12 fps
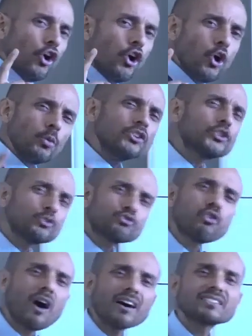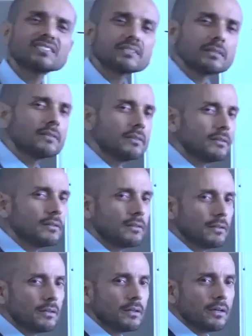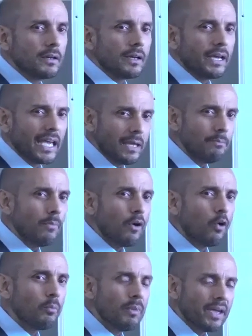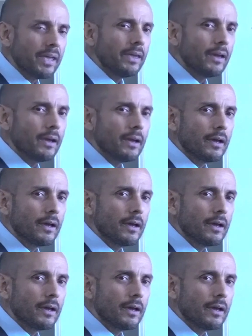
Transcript: who would you trust, him or me,